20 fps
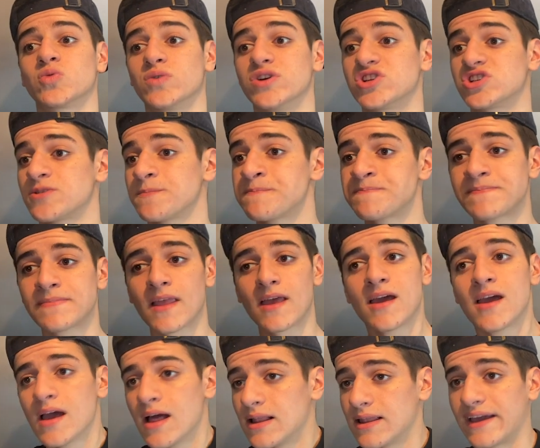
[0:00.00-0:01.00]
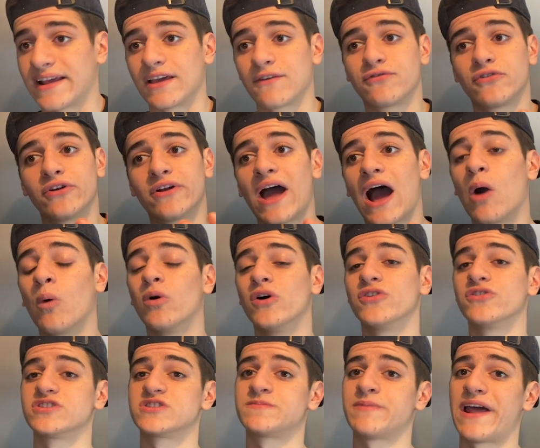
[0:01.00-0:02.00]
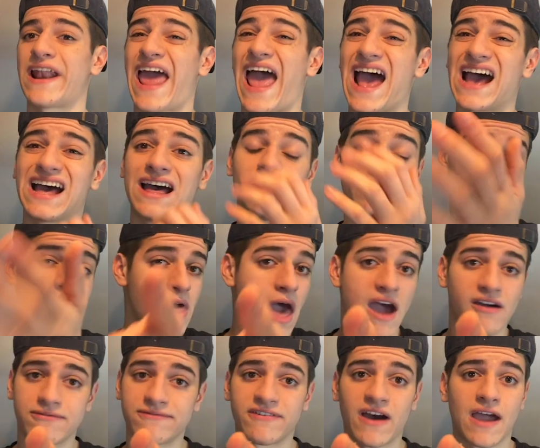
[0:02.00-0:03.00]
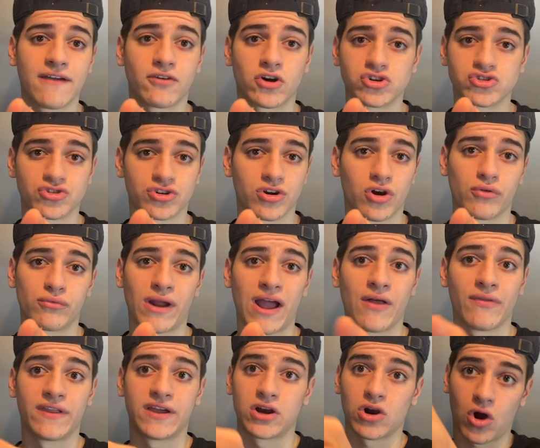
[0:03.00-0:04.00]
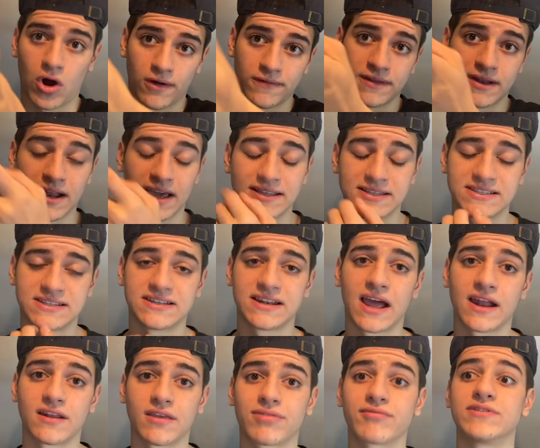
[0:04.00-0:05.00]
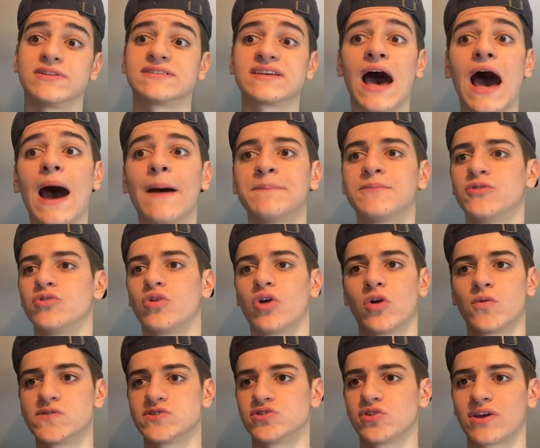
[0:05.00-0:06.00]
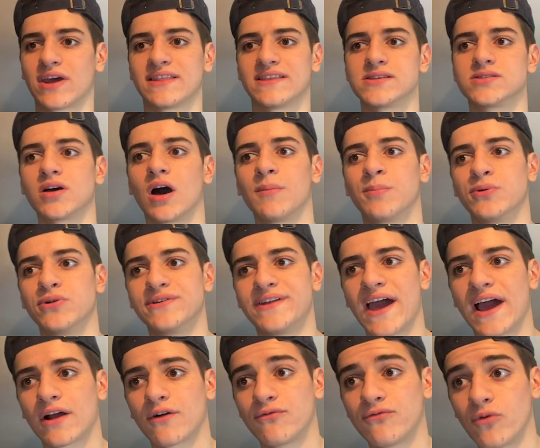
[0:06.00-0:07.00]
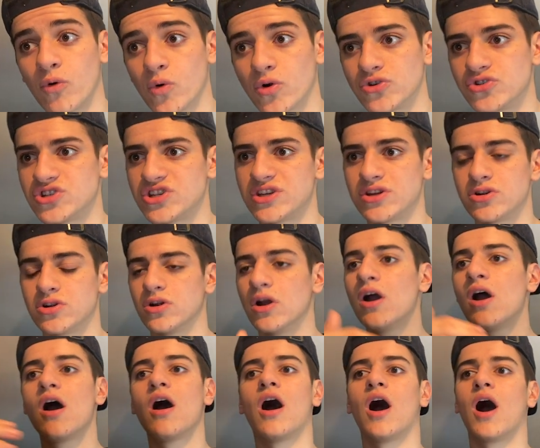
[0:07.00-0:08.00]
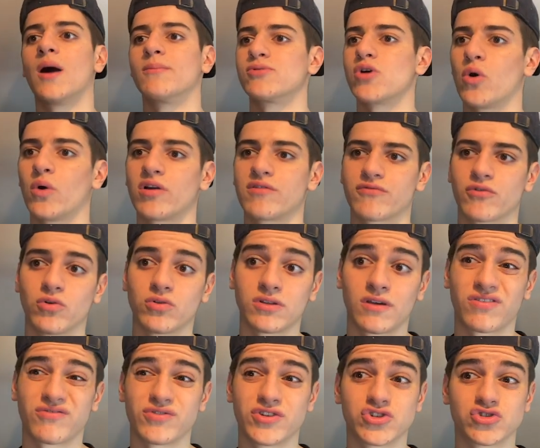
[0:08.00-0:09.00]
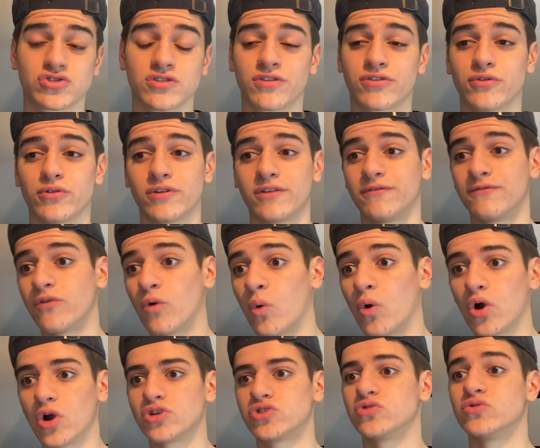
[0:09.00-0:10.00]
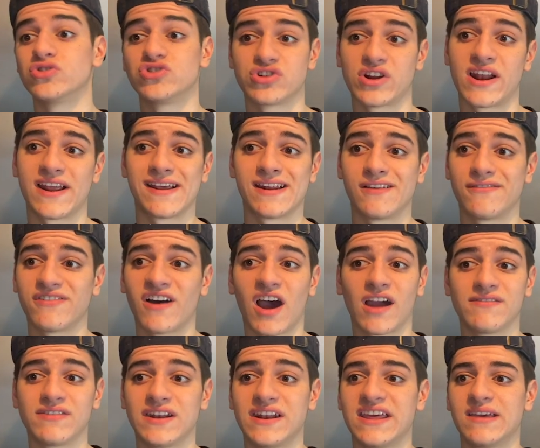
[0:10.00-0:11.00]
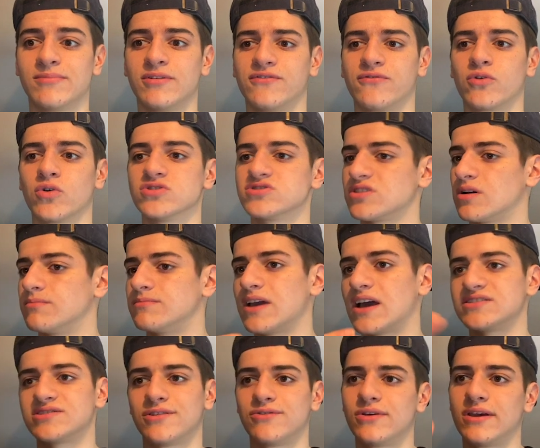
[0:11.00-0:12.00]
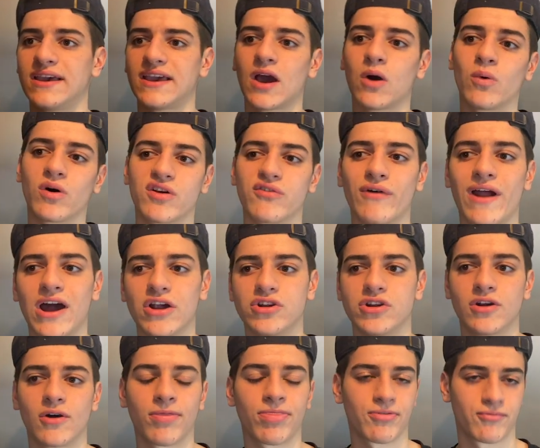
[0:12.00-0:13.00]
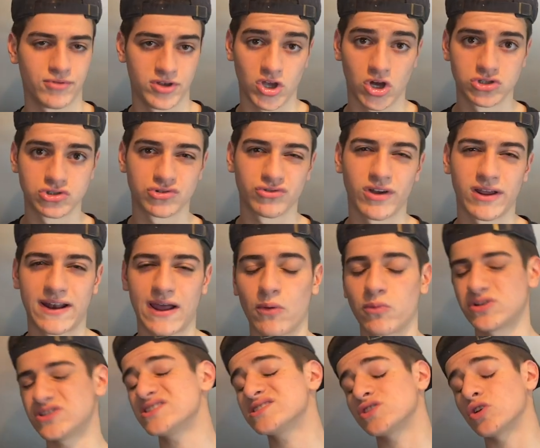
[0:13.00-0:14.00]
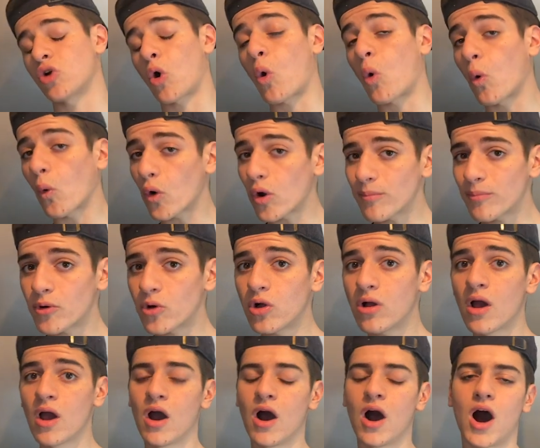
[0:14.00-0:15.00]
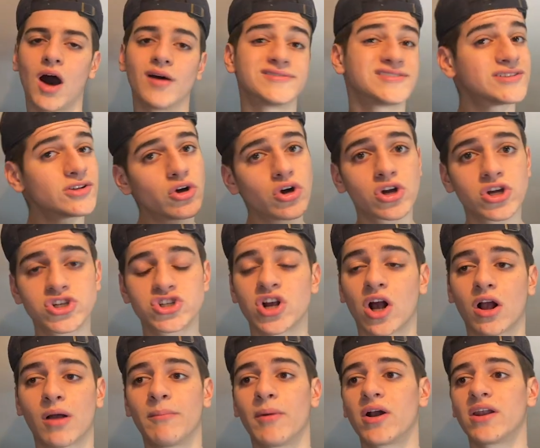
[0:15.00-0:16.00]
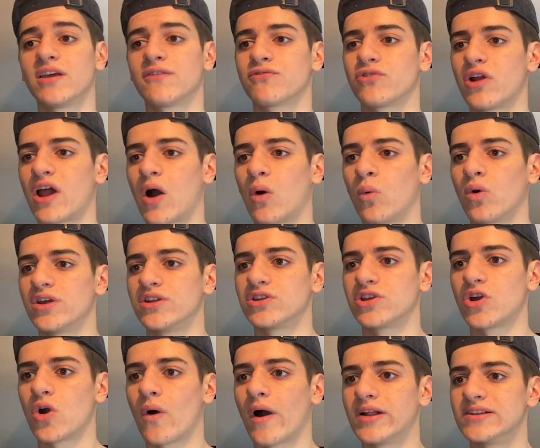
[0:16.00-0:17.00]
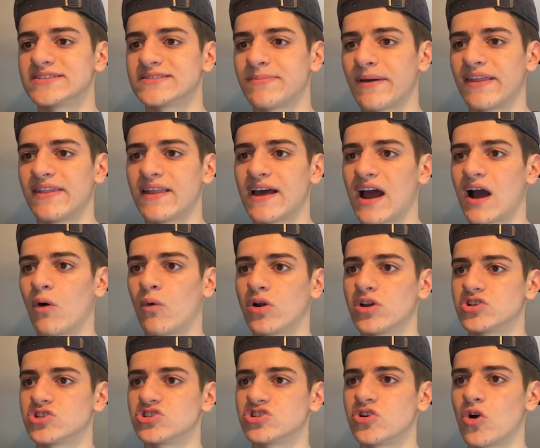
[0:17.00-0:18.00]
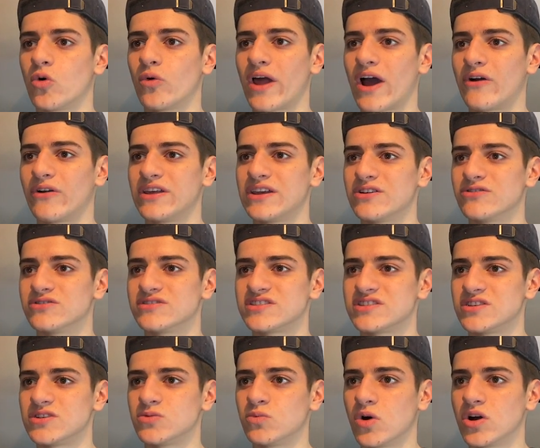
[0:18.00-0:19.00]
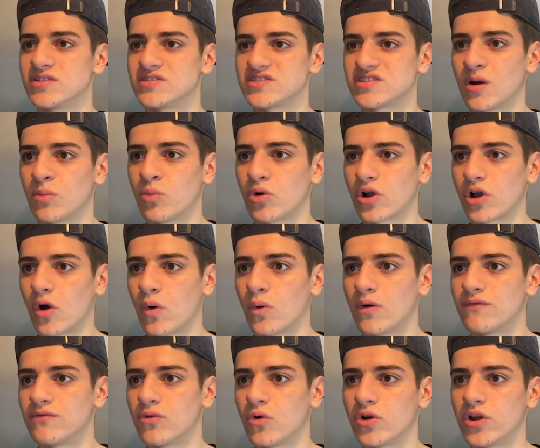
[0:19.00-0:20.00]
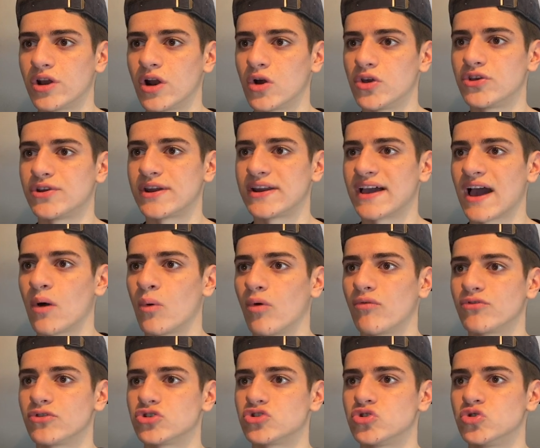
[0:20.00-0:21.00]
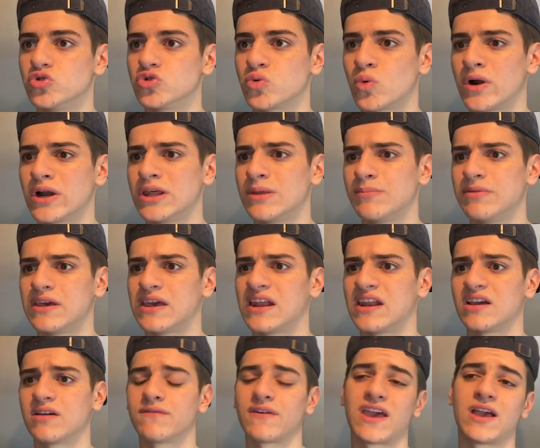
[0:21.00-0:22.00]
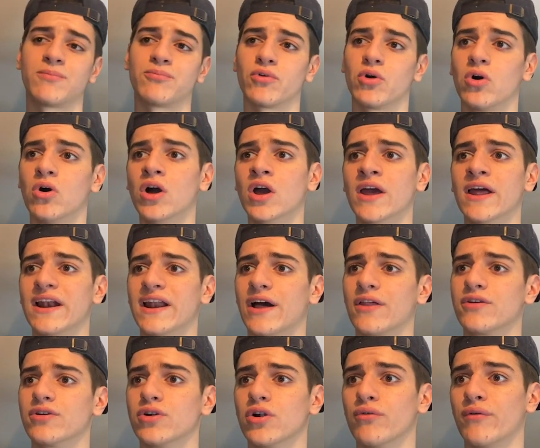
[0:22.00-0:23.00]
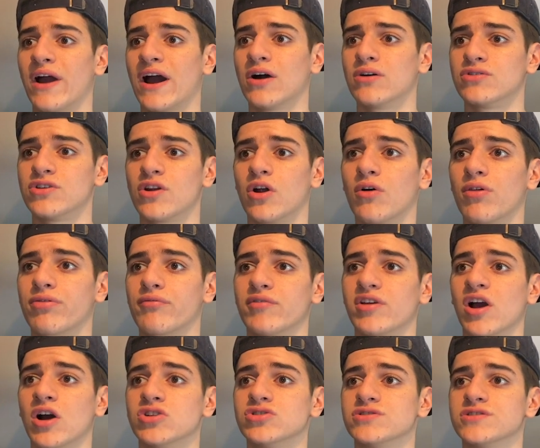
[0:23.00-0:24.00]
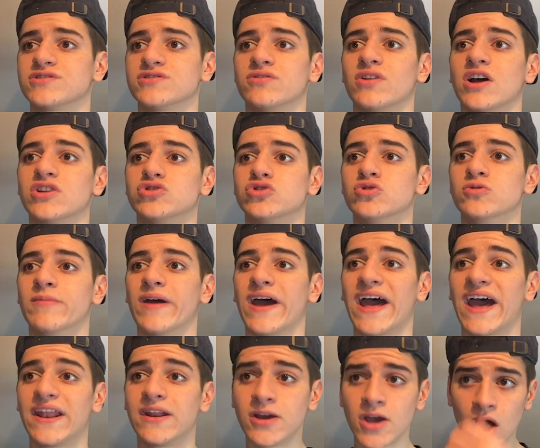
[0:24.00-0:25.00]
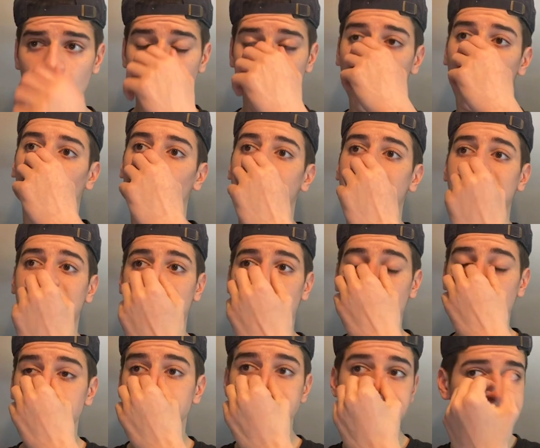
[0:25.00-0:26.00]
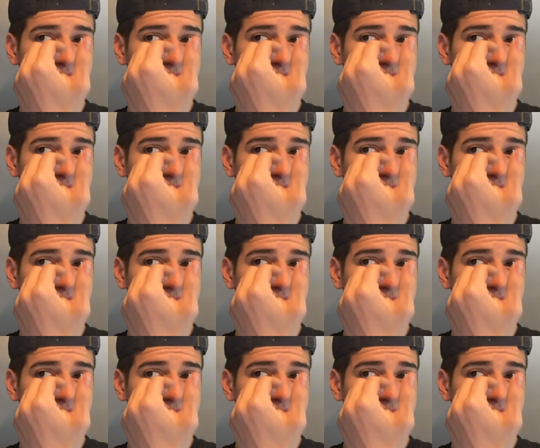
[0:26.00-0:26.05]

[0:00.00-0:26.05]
which, like, if you're not willing to spend at that 500 around there on the 1993 tops, you can always look at this Upper Deck for Jeter, going for only 334, 285 the day before. So I'm guessing you can get one around, you know, 300 right now, which isn't horrible. Still a good chunk of money if you're not willing to go out and spend that. I want to just go down here and see what some are going for. You know, you could have got one for 220 beginning of April. Now they're around, you know, 300, so not too bad. But again,